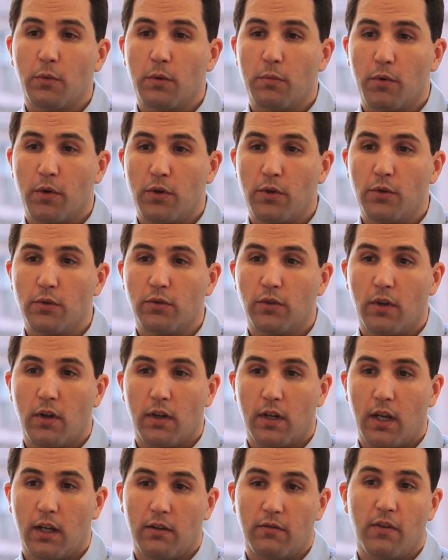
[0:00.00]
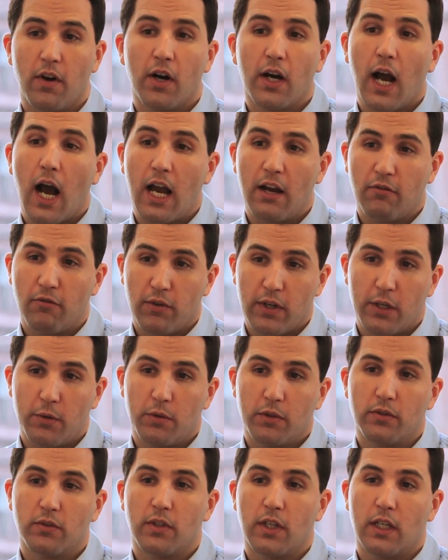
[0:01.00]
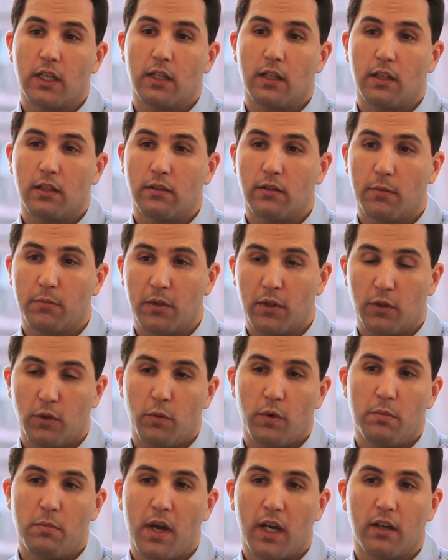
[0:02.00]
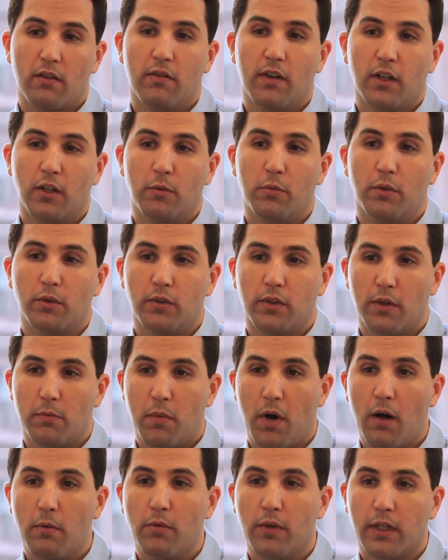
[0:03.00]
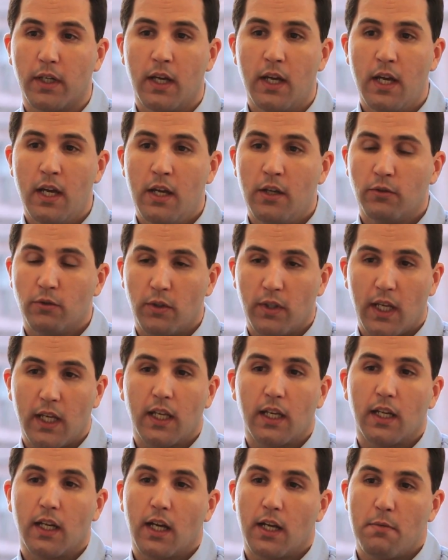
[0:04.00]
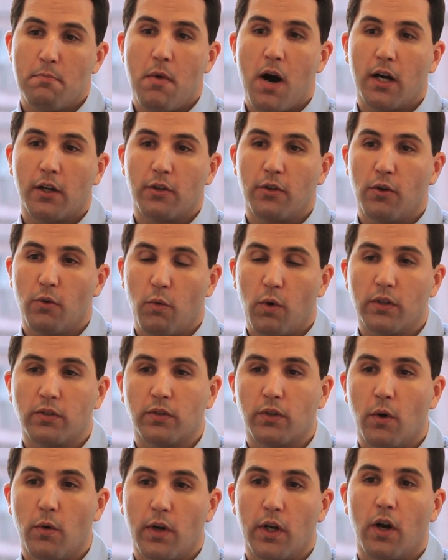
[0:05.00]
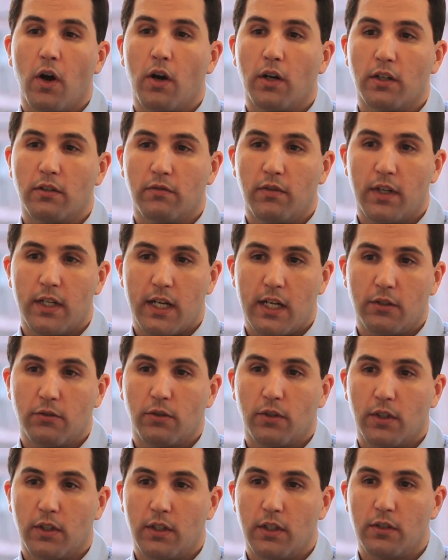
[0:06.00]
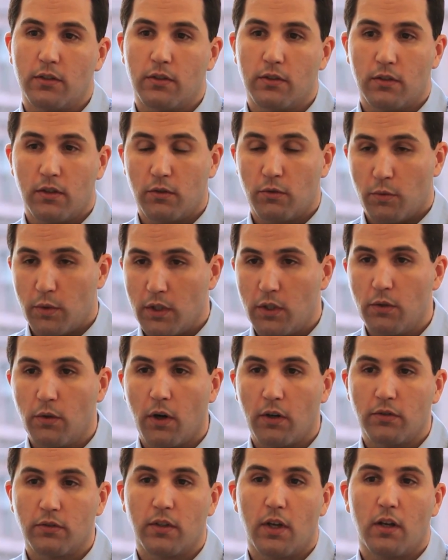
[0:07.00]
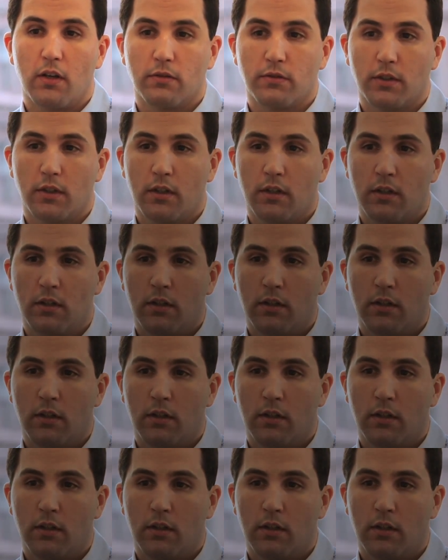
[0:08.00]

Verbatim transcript: that we produce uh, at a very high frequency and something that we make available to the public so they can kind of monitor what's going on in financial conditions as we do ourselves.